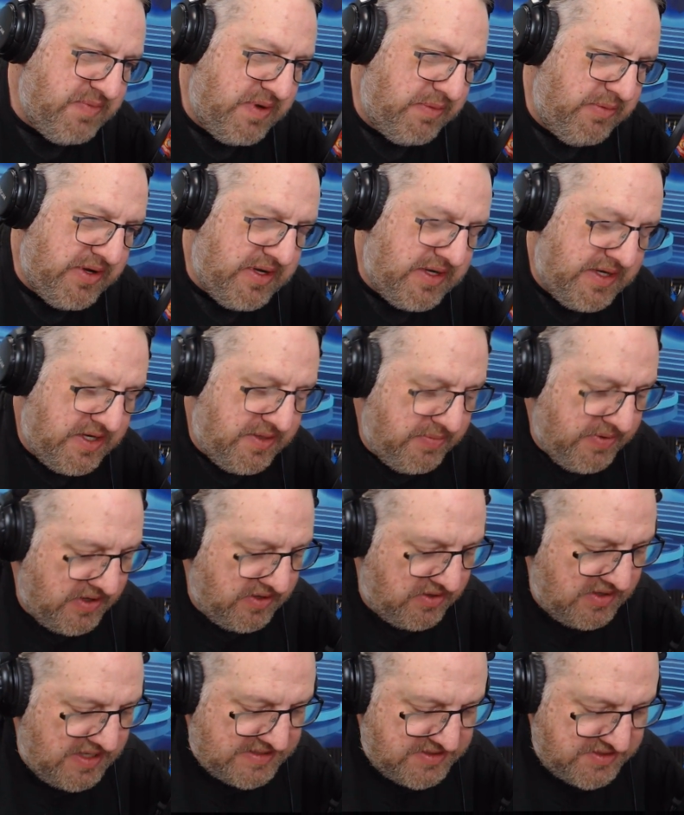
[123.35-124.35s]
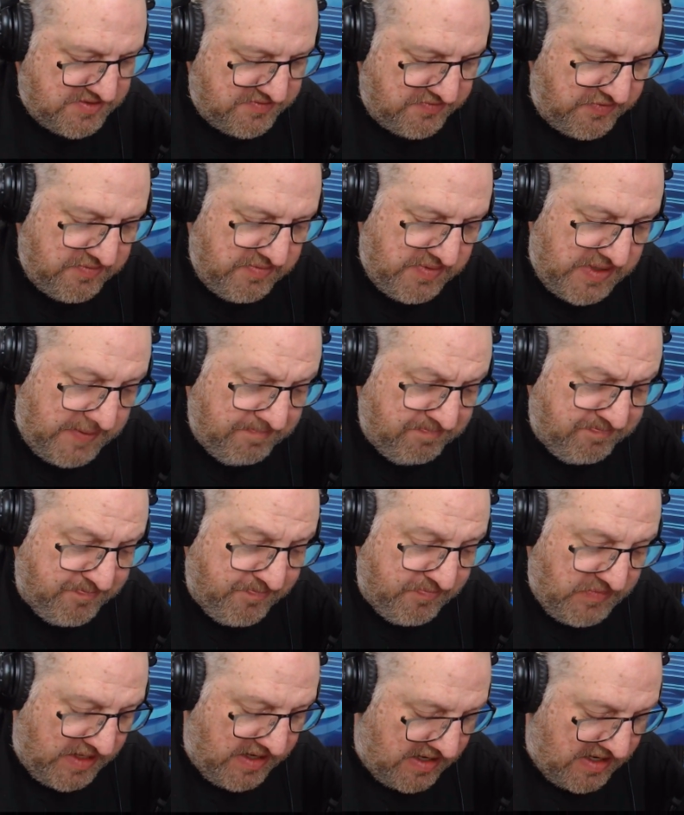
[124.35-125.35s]
maybe I can get a pair of glasses that fit me.
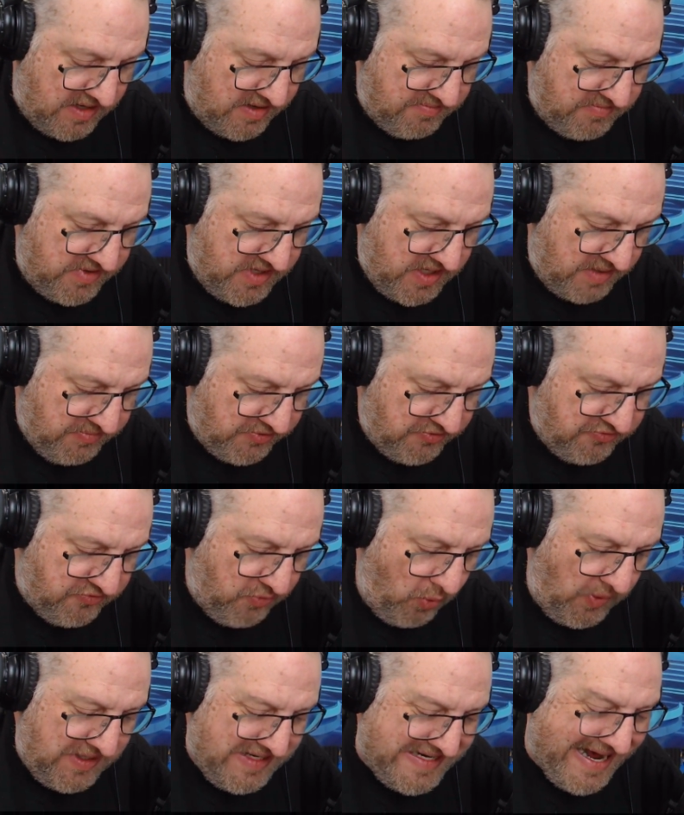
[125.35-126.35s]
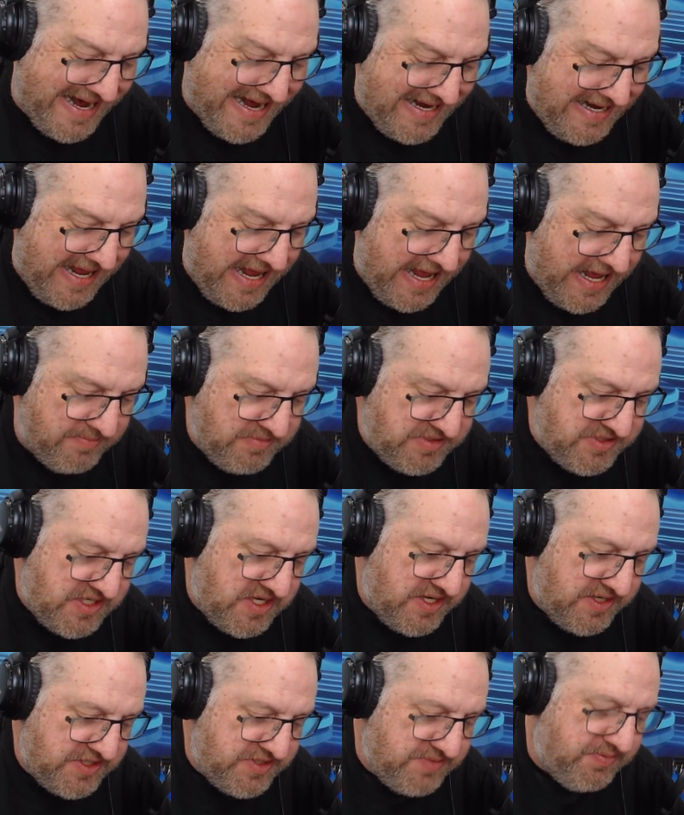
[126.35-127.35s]
Number 49,
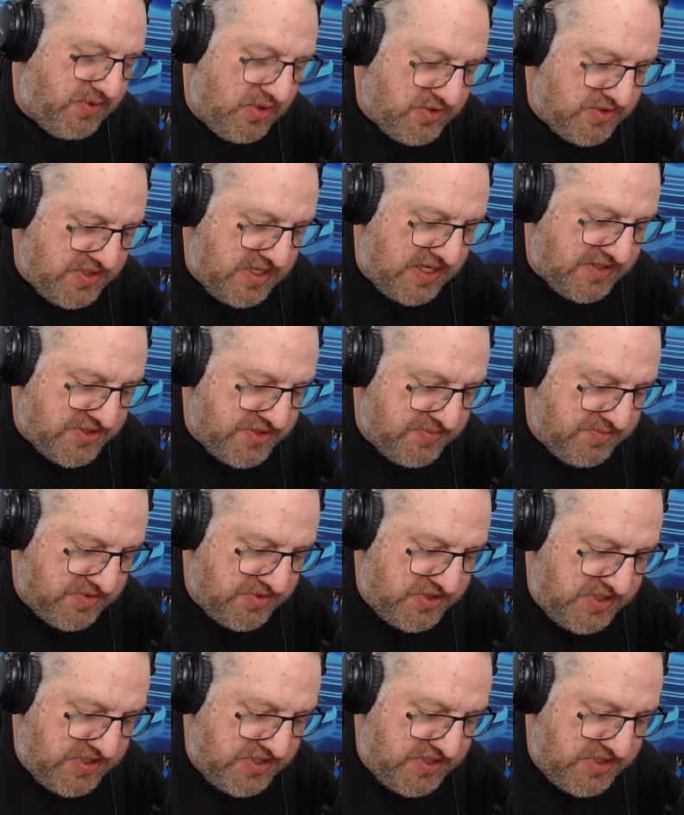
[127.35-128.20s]
Amazon exposed customers'